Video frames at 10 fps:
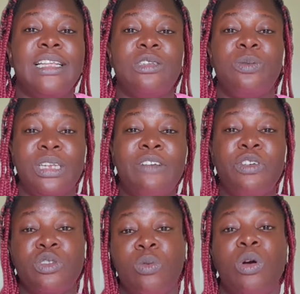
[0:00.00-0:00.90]
especially for
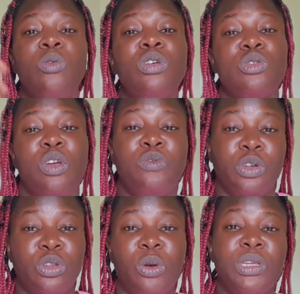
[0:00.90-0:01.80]
someone who is going for
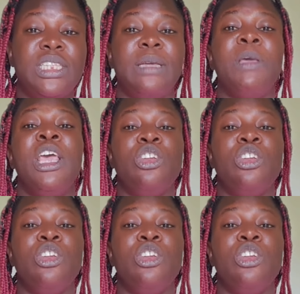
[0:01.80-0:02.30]
tourism.